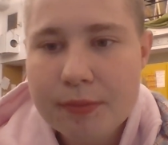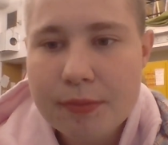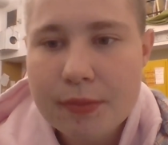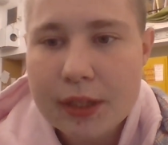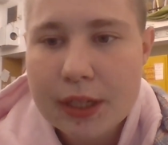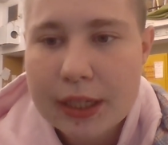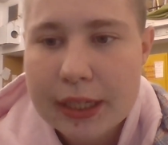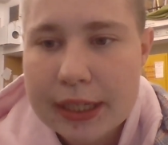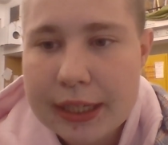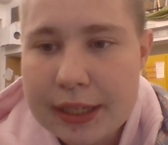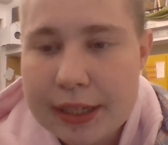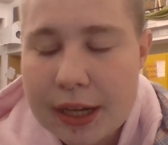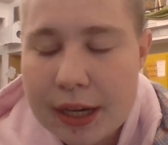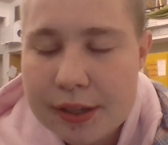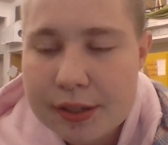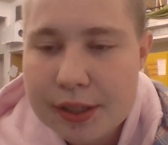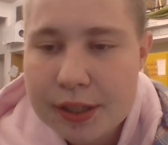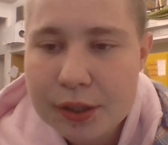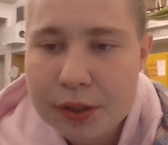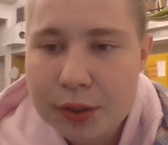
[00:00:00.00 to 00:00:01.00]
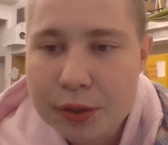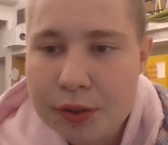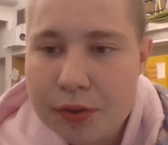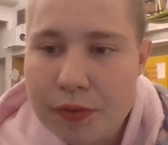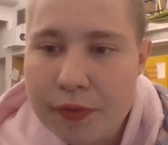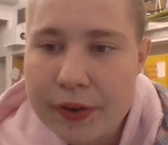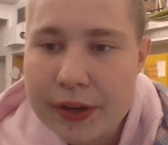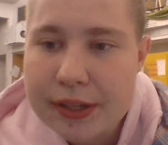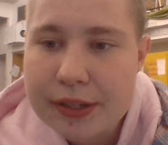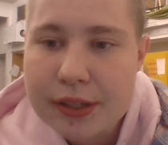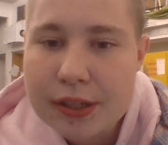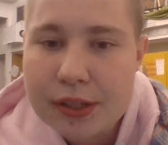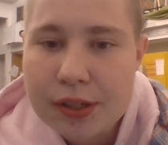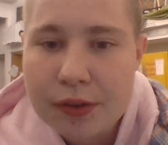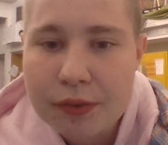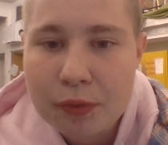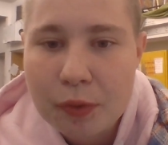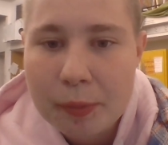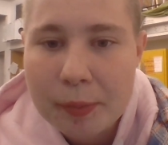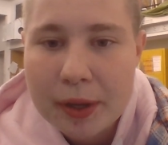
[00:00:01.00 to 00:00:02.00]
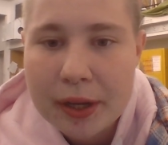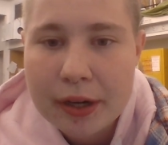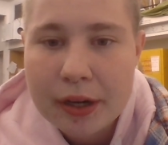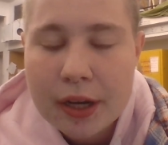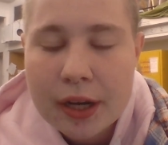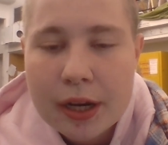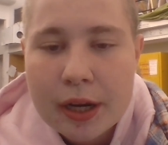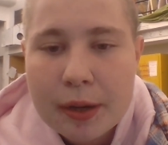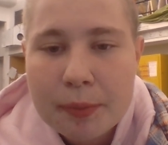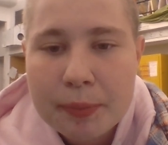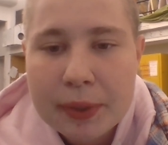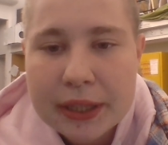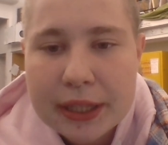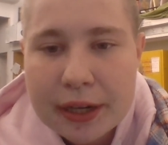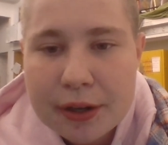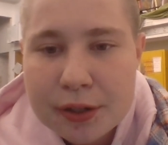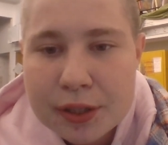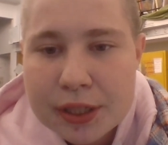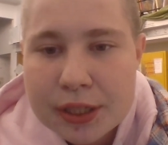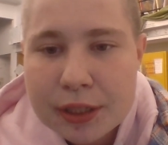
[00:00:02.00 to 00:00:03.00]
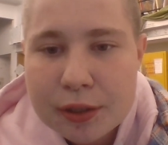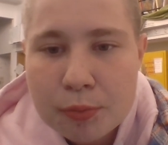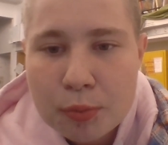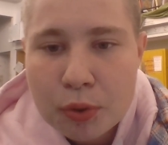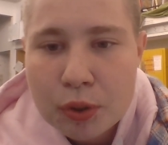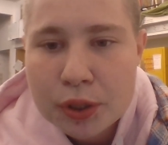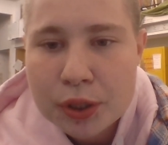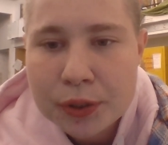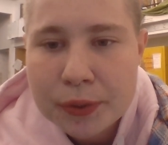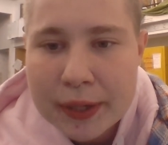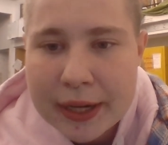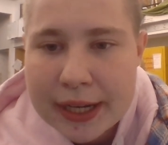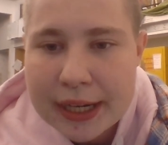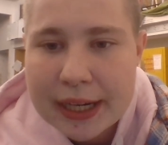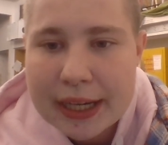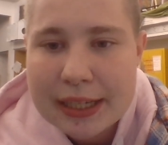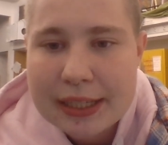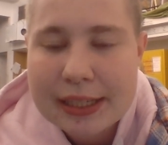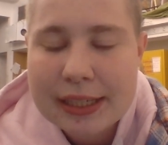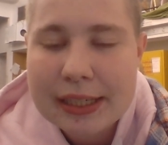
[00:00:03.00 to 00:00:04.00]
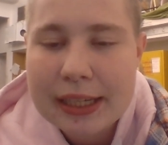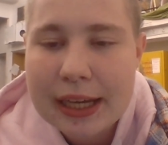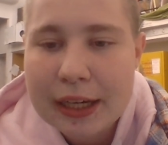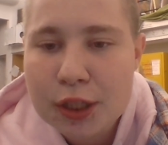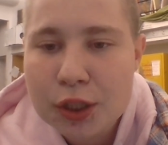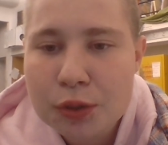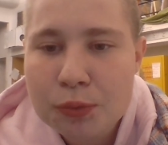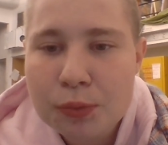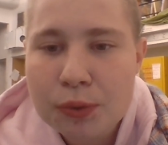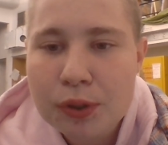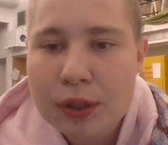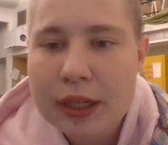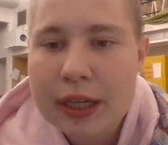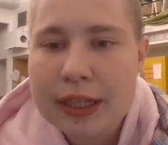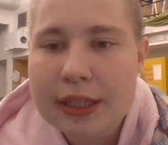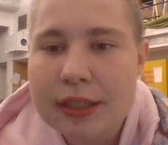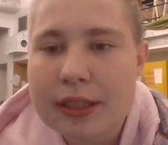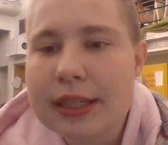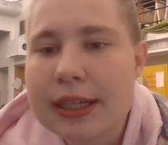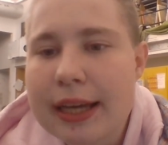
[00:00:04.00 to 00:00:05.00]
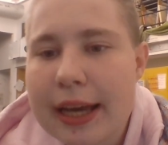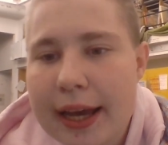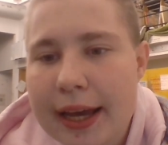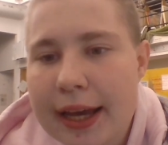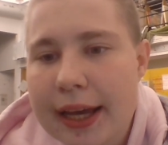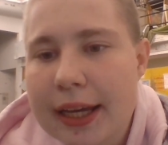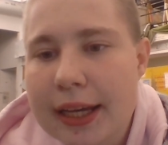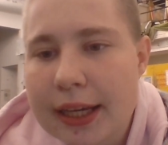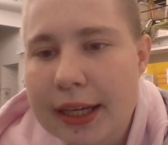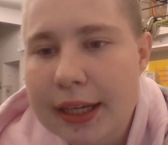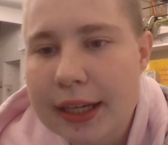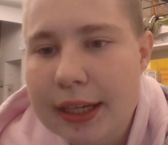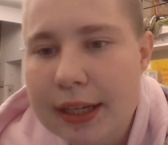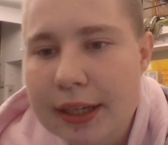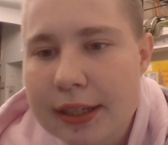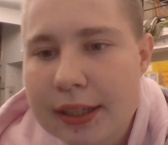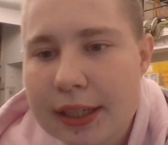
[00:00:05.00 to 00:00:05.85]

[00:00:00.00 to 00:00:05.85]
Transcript: He does include faces of women, but they are still portrayed as sexual and decaying.